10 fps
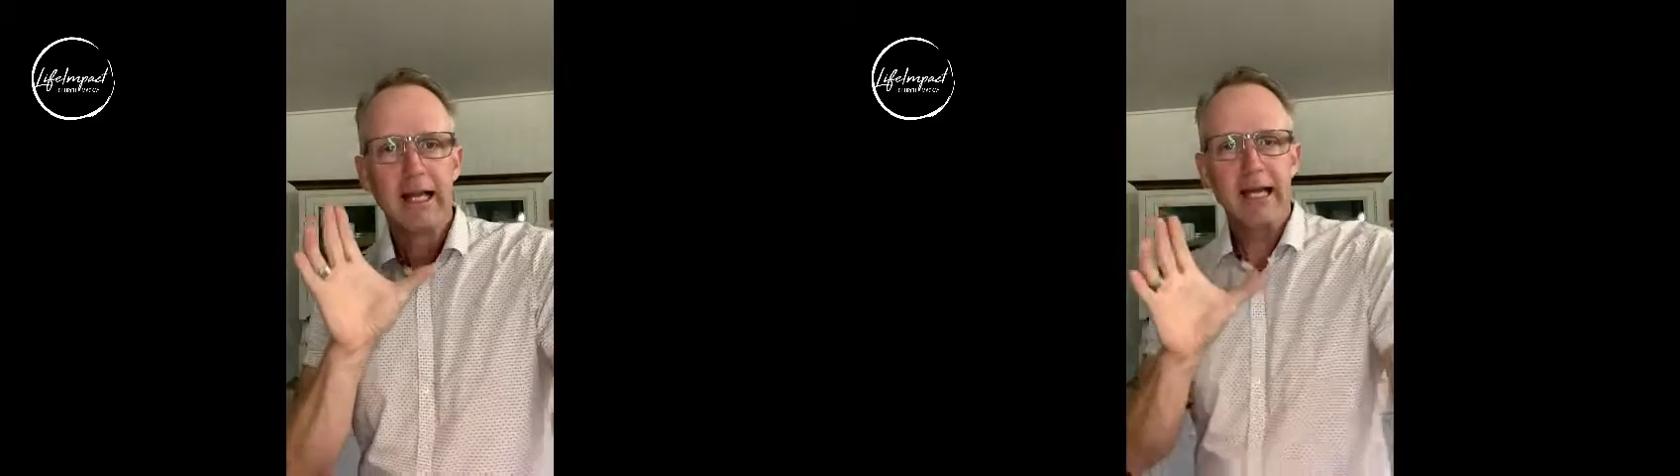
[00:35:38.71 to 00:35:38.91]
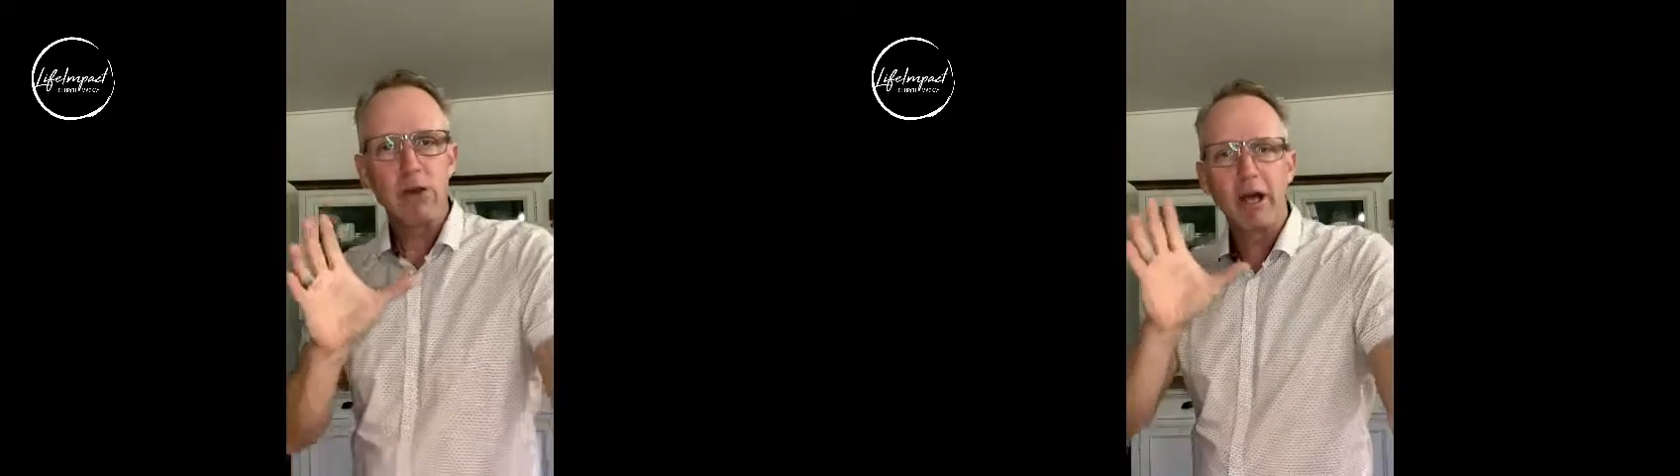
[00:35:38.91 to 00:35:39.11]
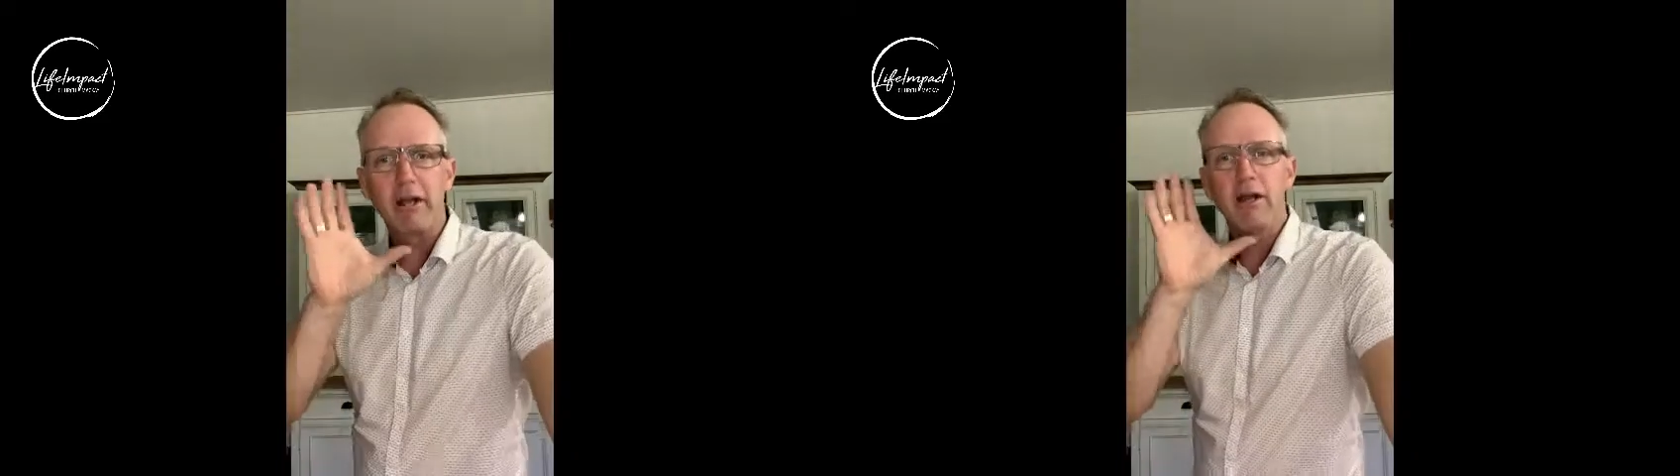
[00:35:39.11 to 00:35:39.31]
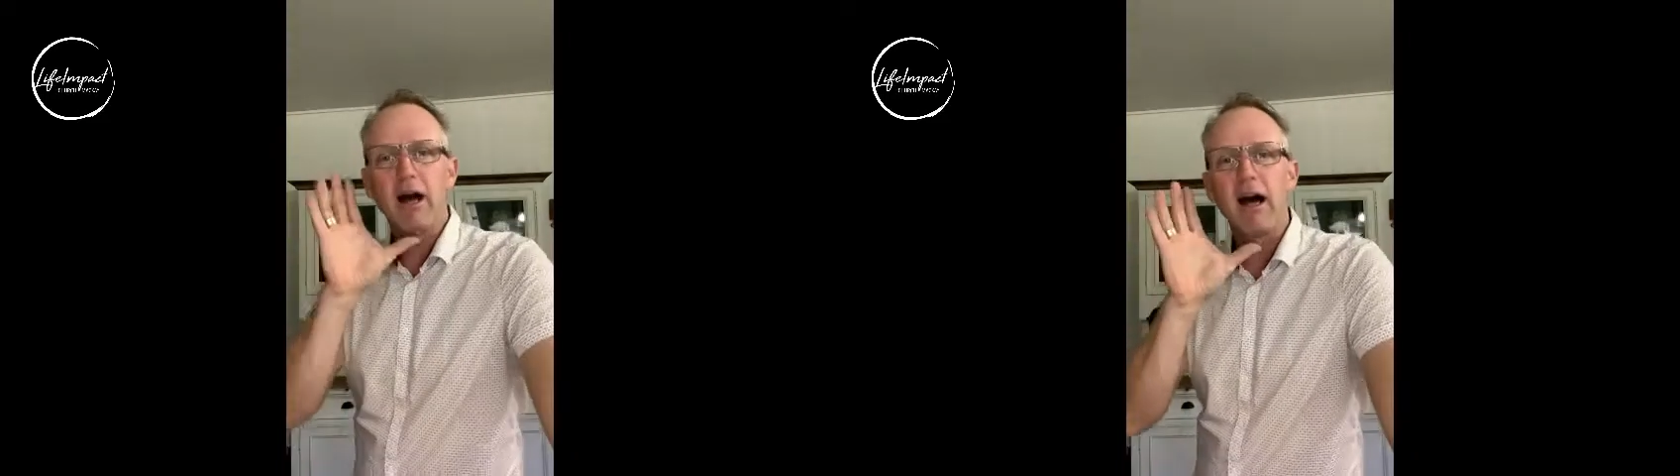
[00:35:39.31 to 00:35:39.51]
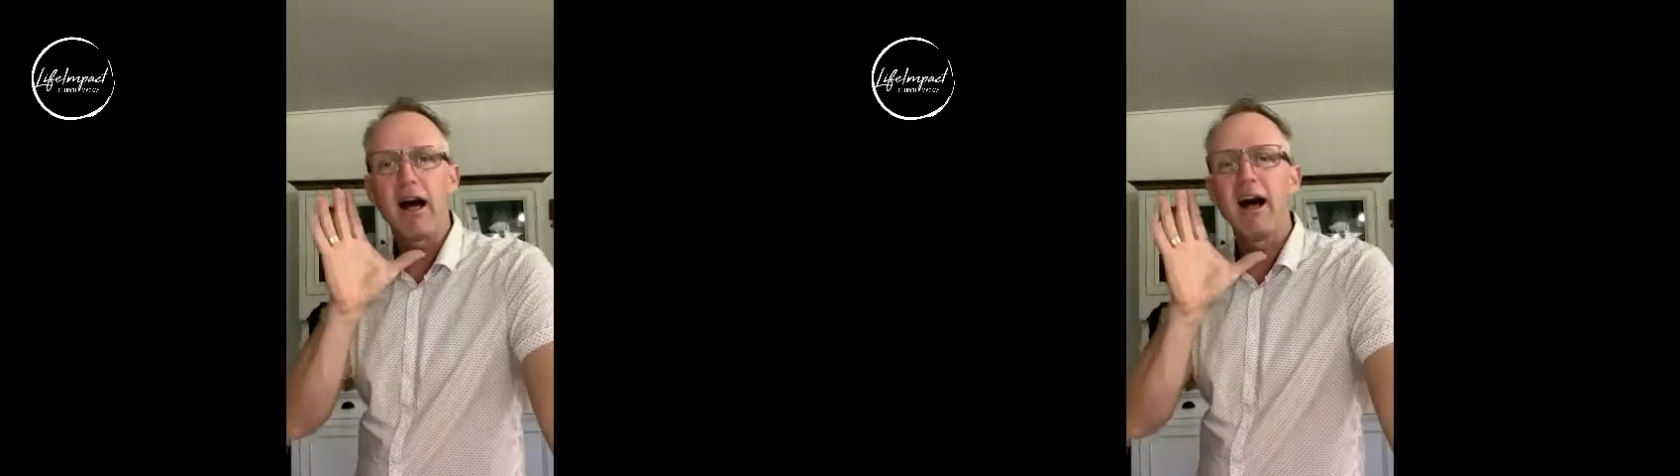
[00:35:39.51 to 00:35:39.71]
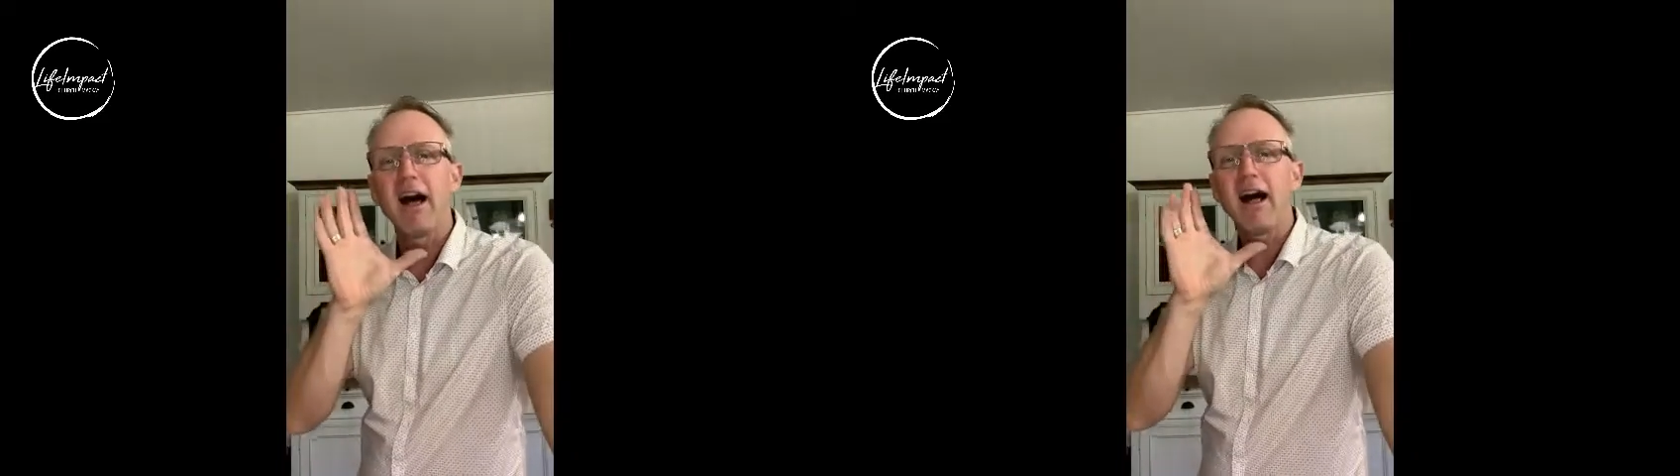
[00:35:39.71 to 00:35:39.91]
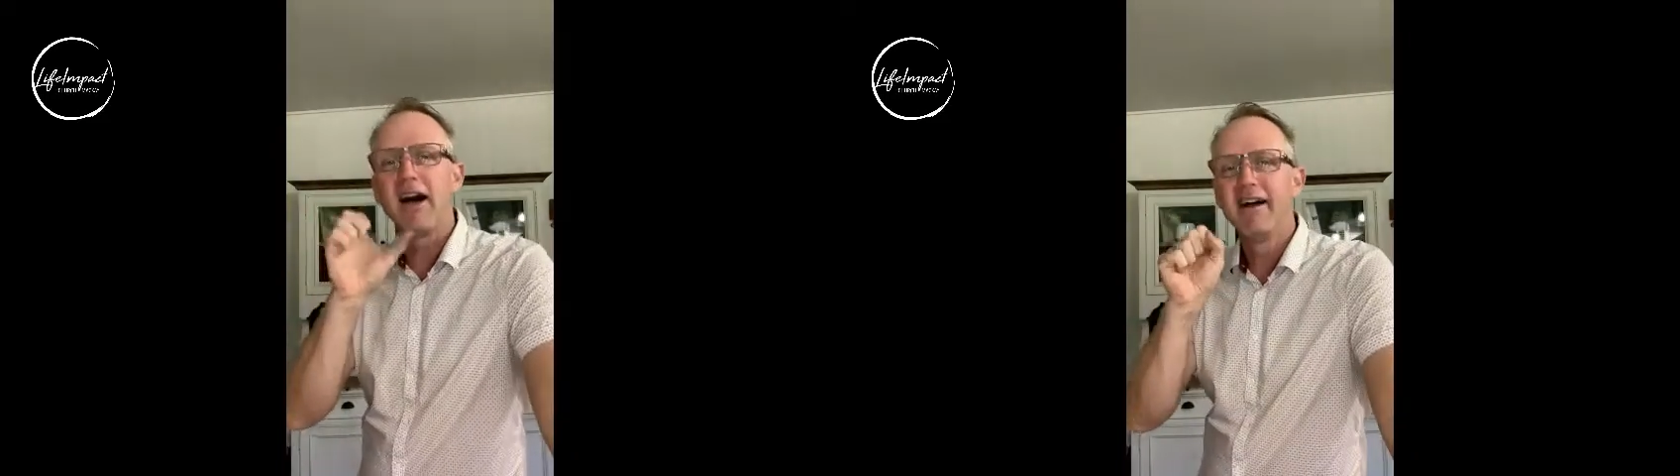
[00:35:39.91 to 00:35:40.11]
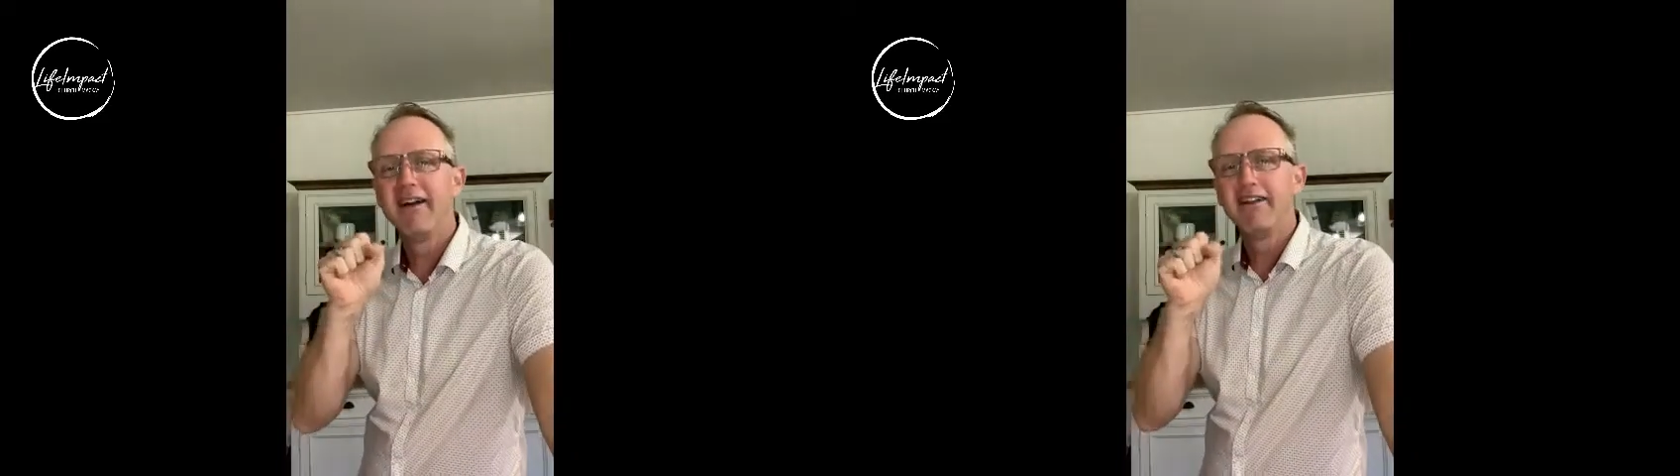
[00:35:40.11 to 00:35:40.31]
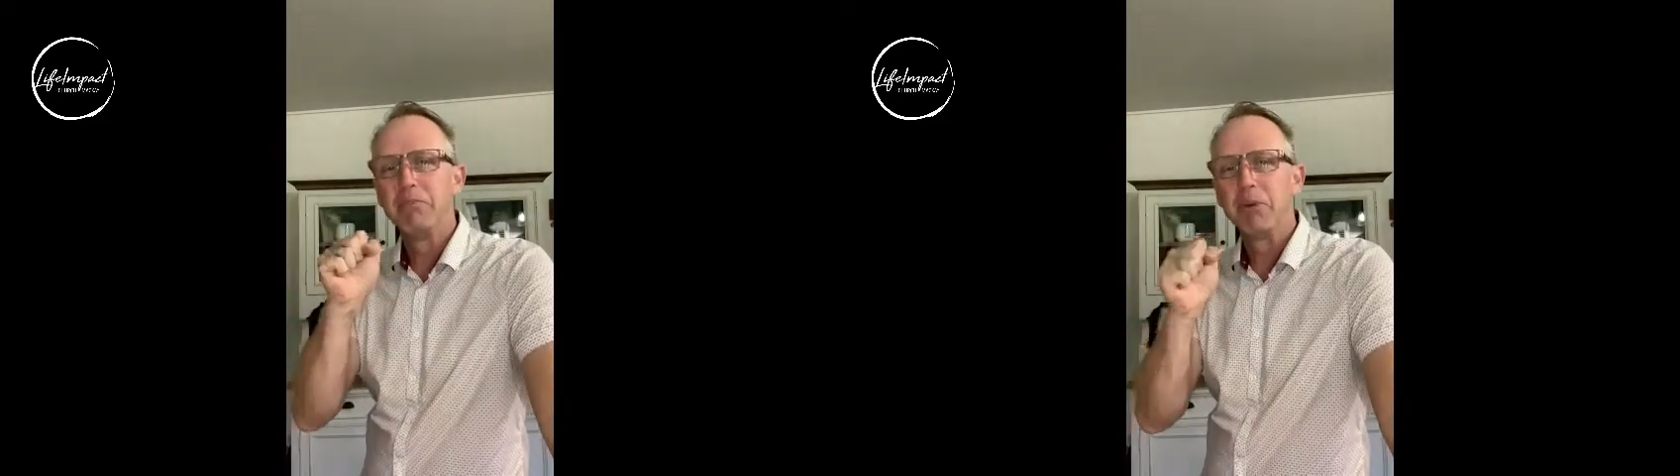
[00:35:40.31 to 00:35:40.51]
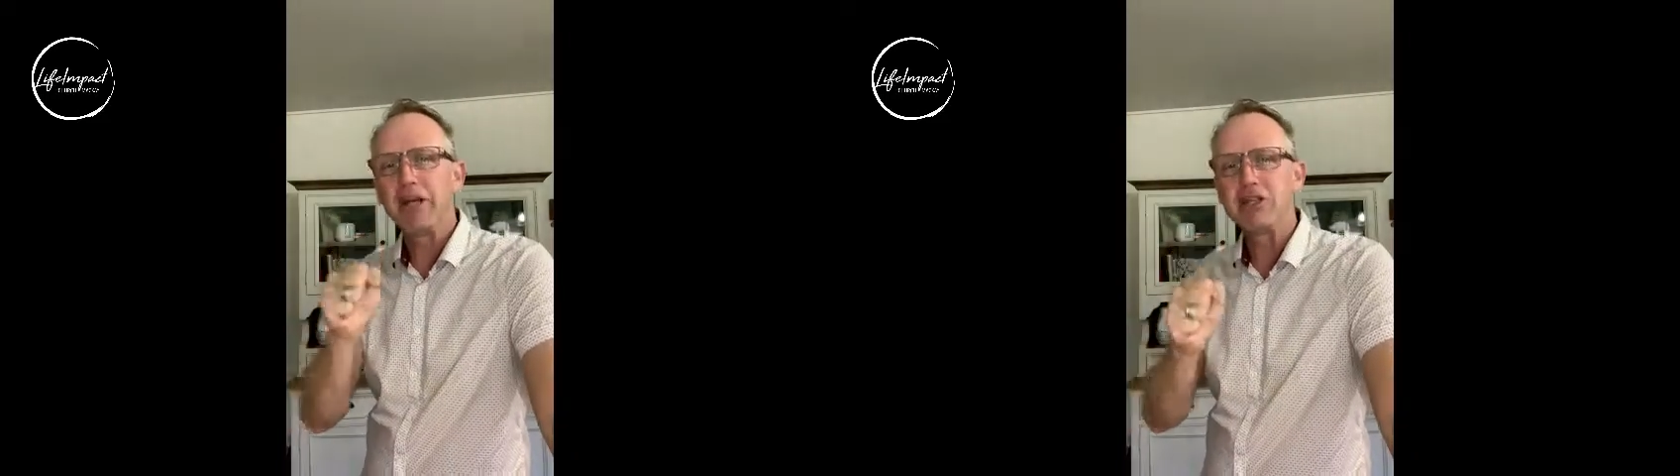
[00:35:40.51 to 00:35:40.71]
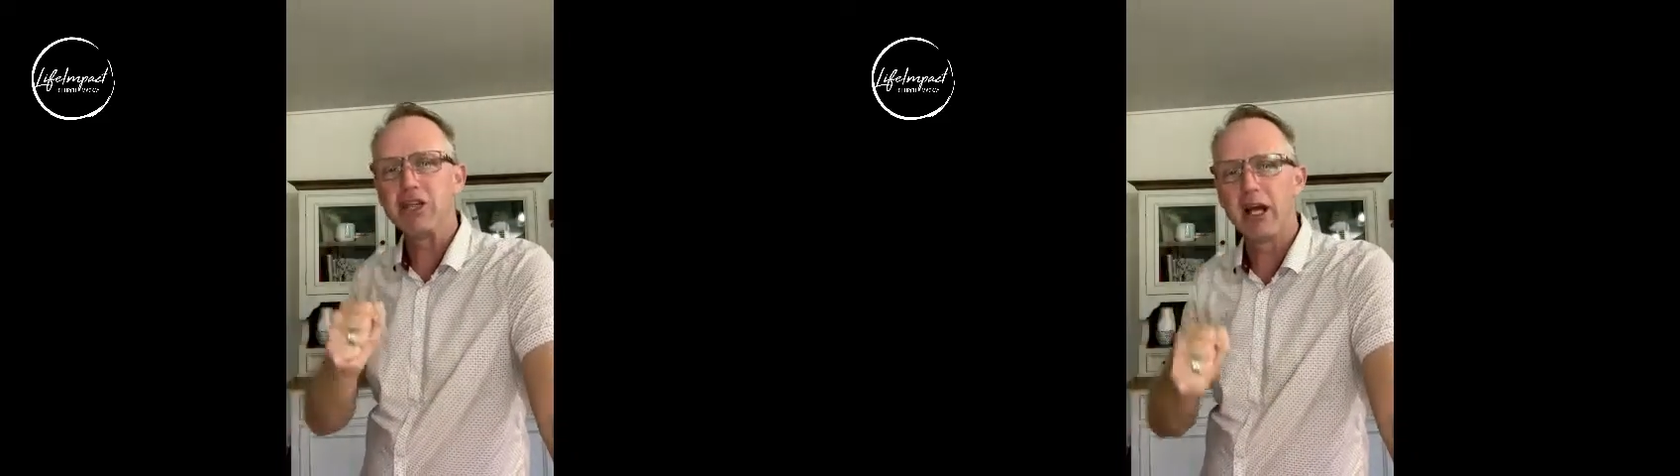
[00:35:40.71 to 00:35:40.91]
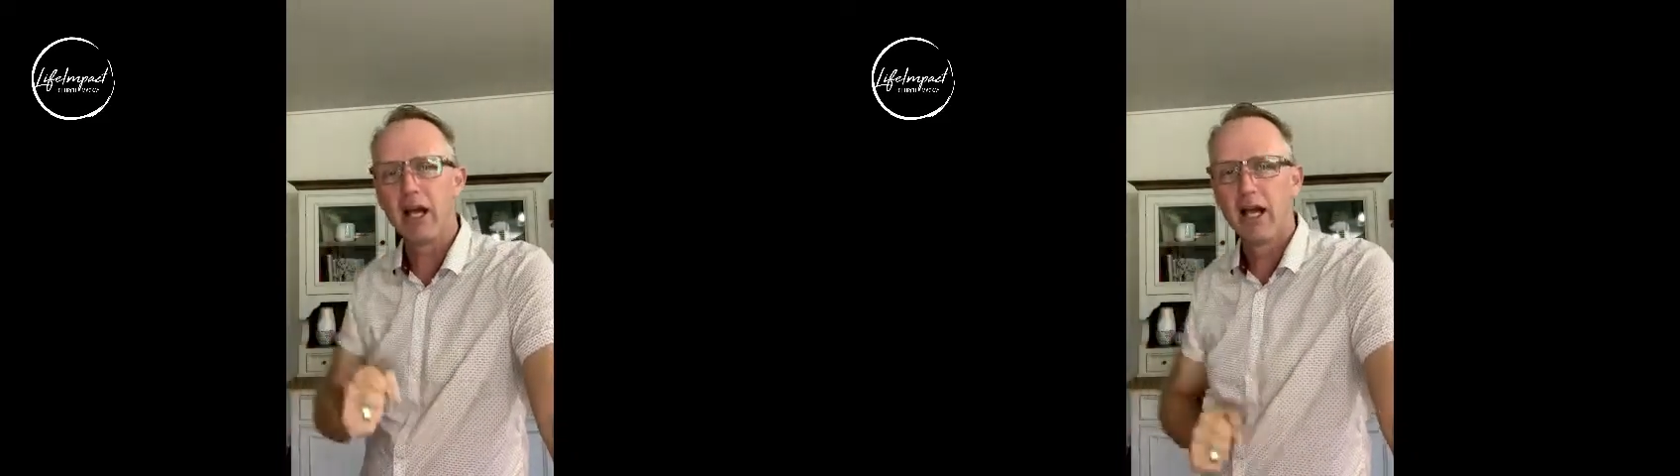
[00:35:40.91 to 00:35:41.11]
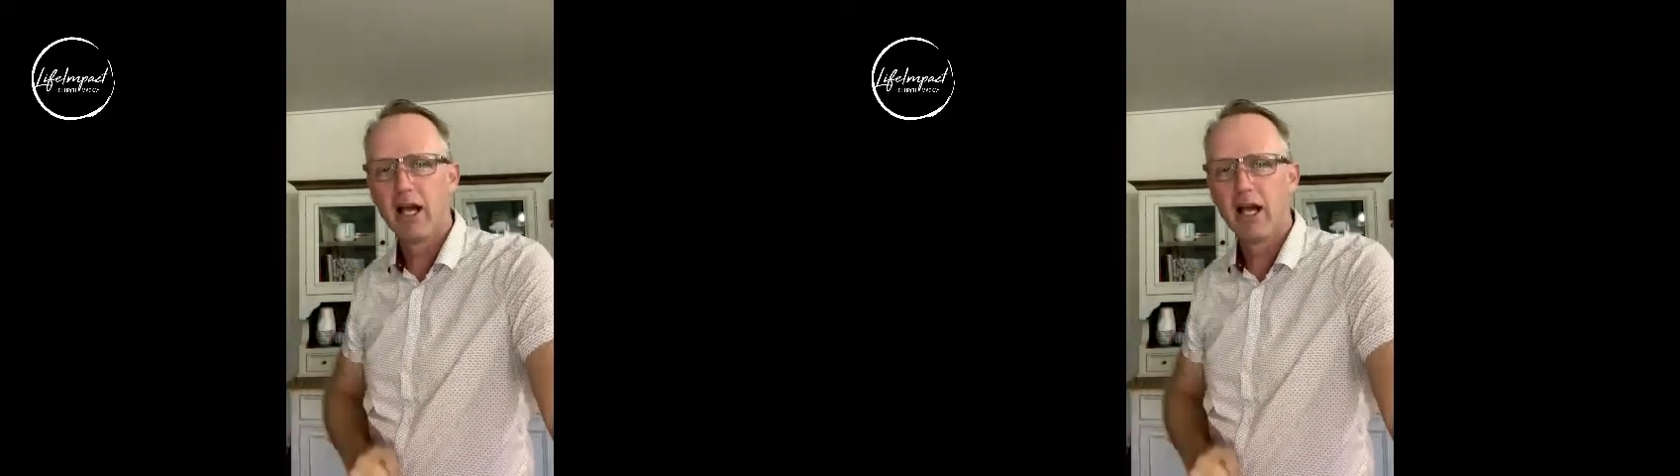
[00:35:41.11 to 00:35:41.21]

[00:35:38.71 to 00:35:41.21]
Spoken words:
he went, ah, a preacher